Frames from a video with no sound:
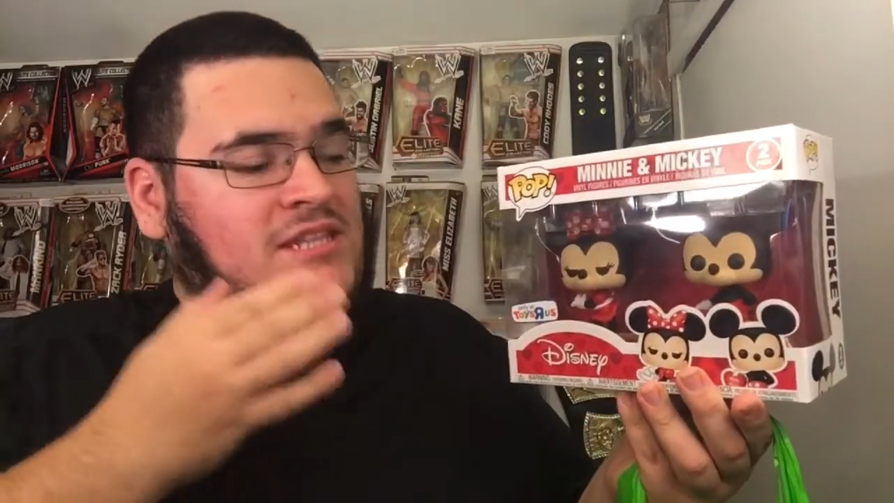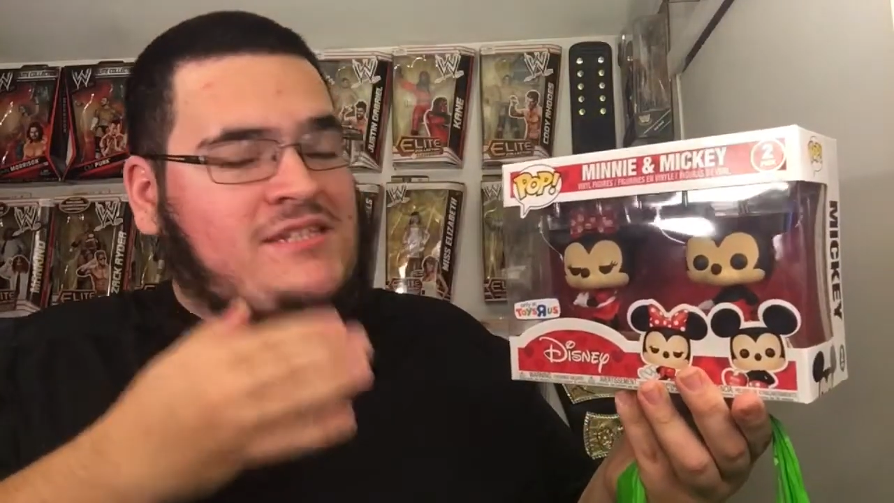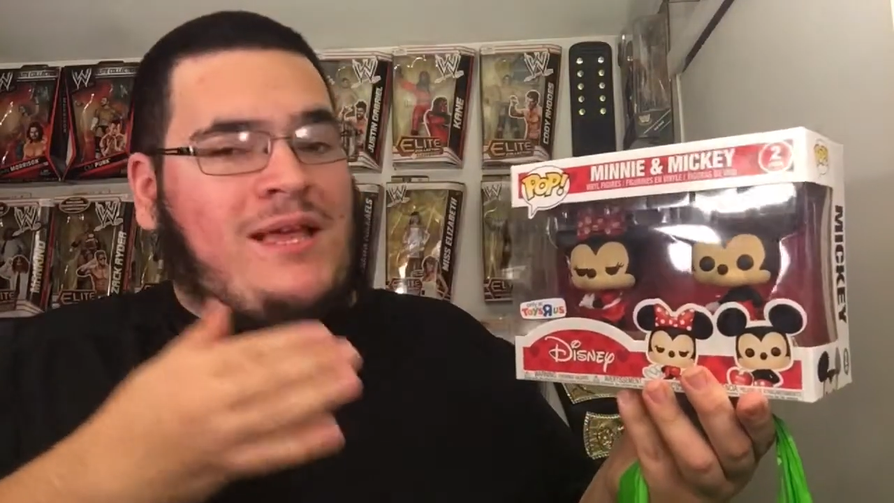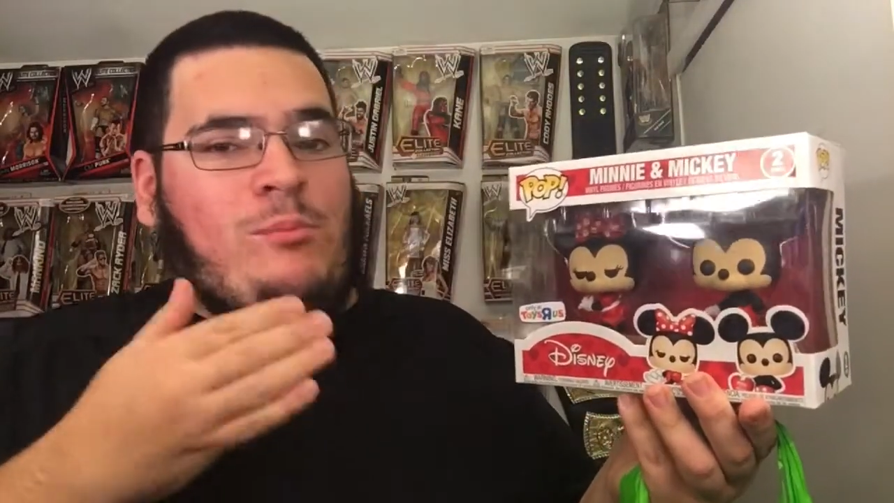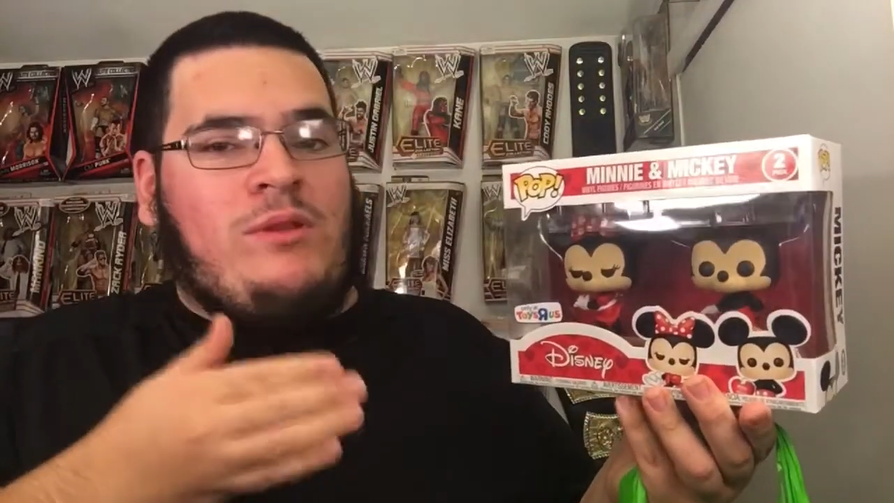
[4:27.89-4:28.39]

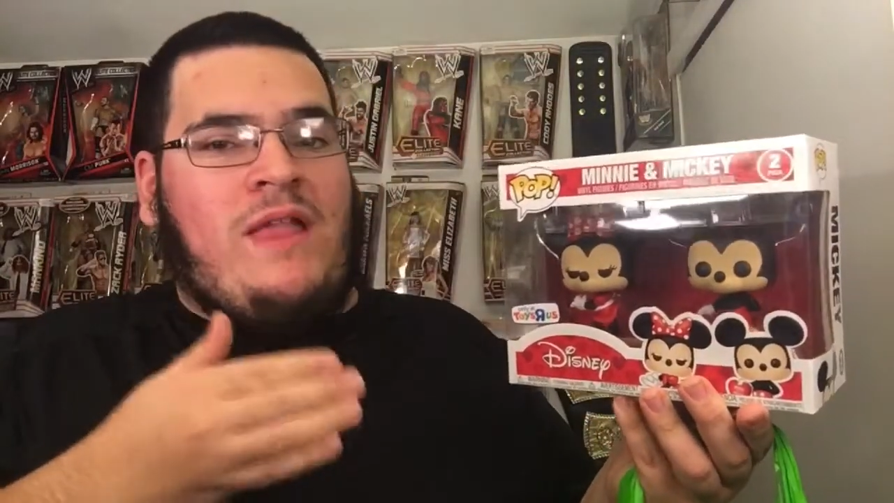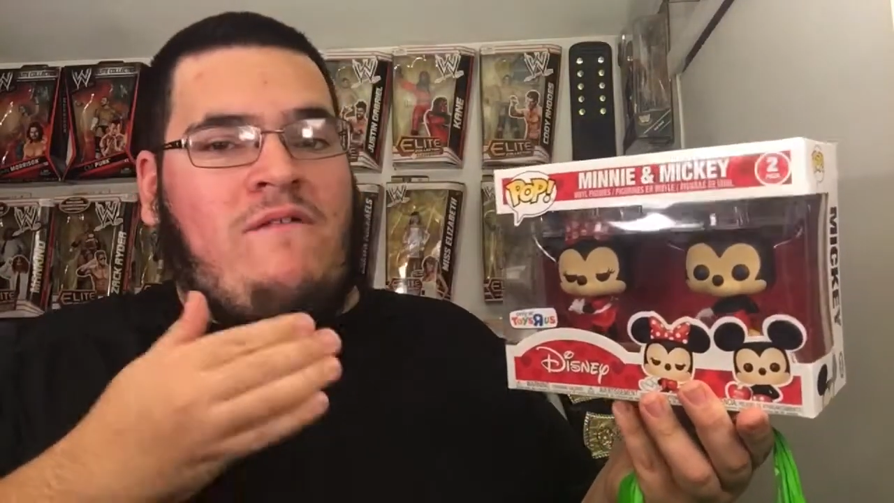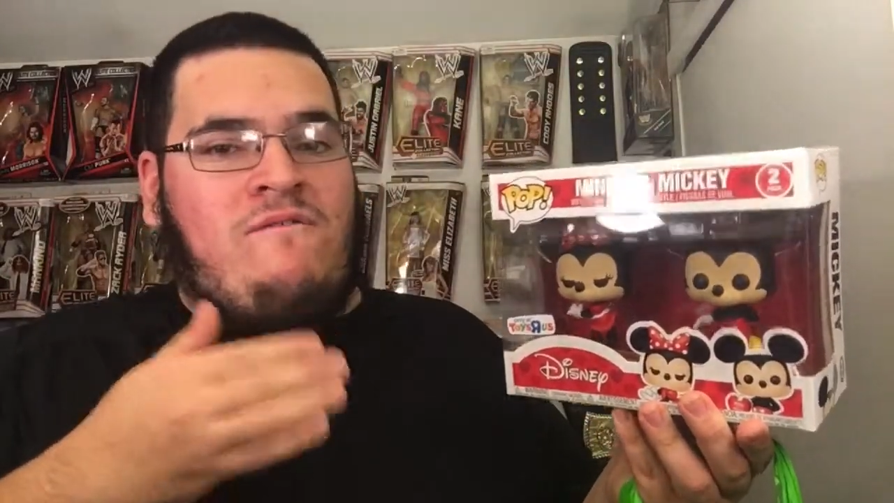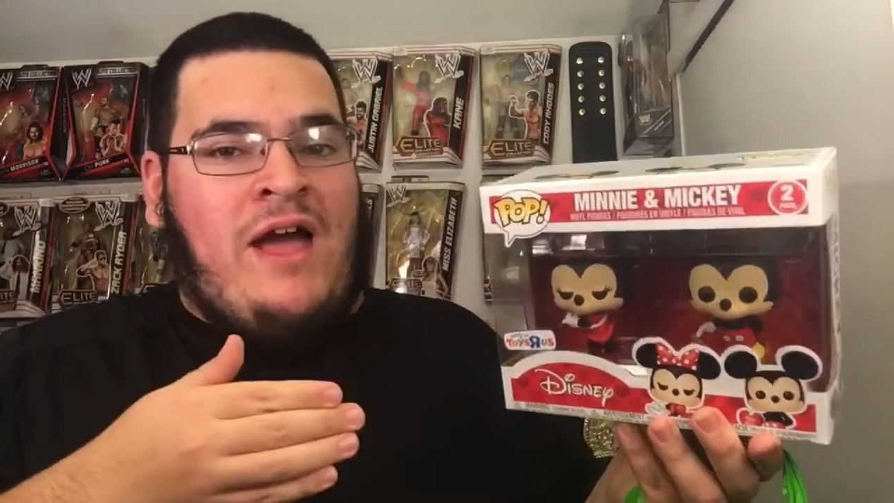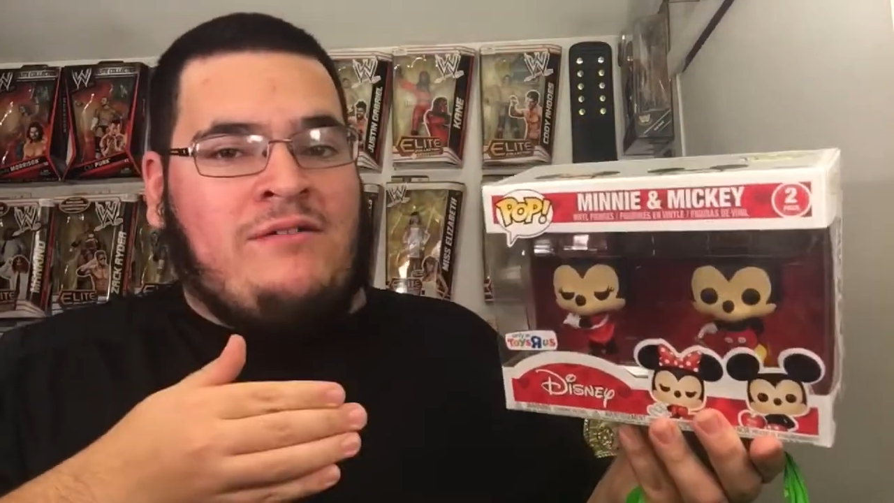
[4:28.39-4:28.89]
this up when I
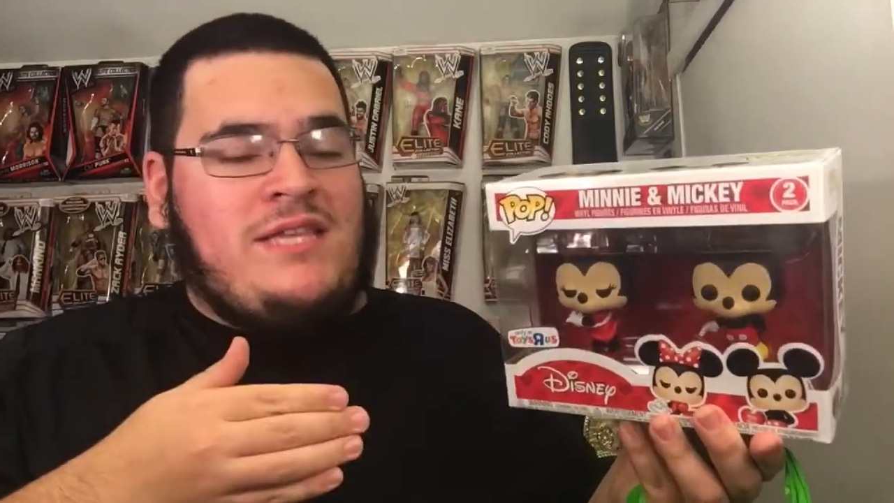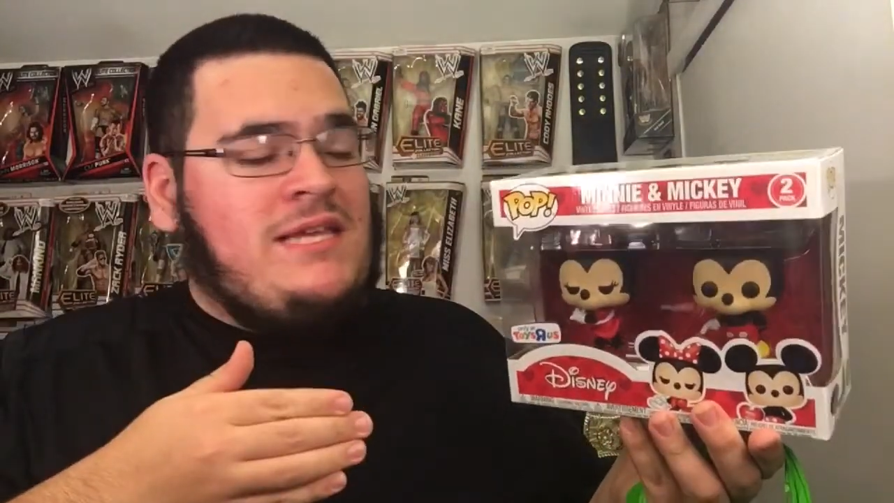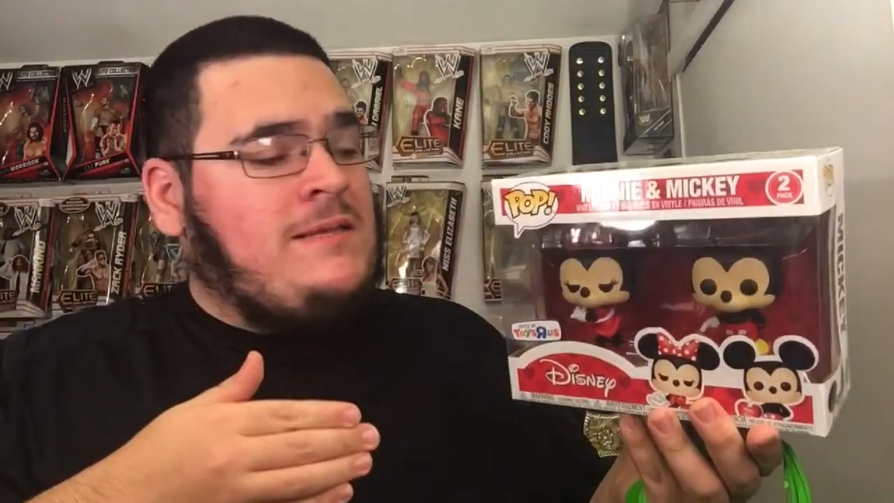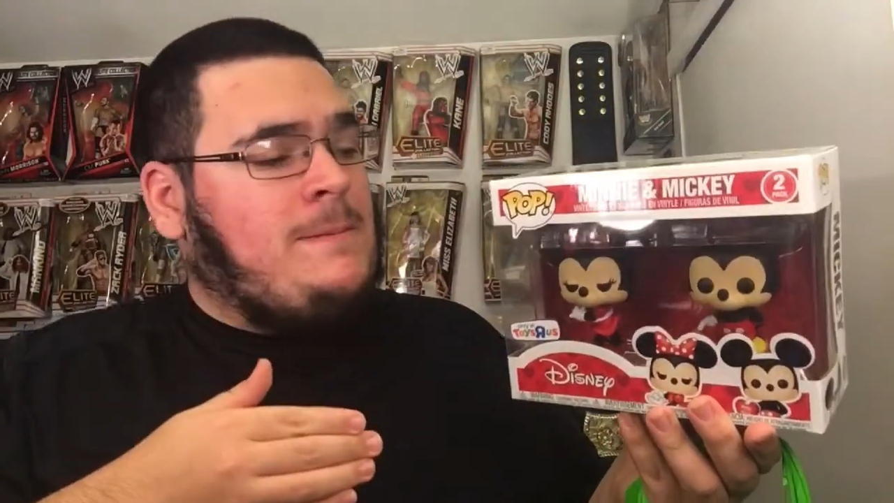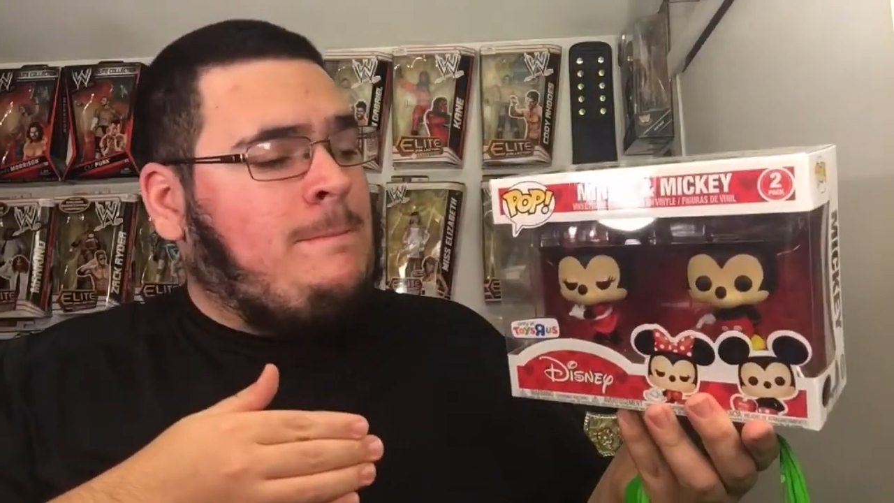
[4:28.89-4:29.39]
found
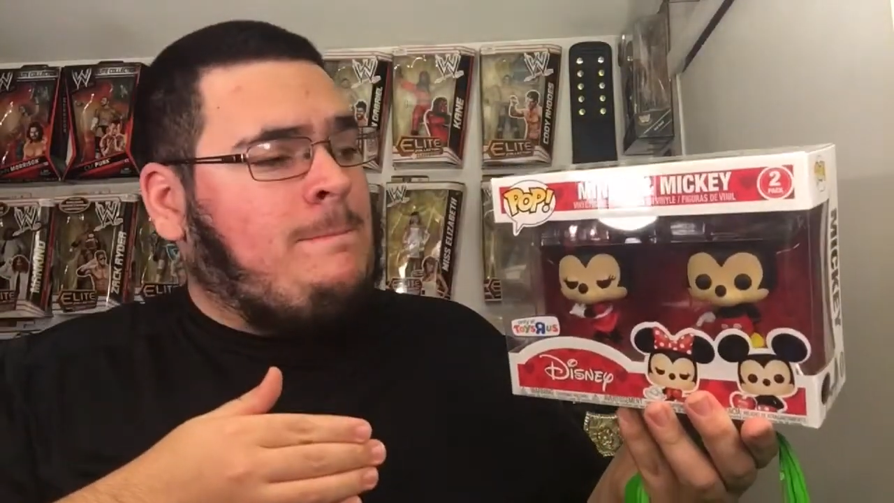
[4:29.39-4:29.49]
it.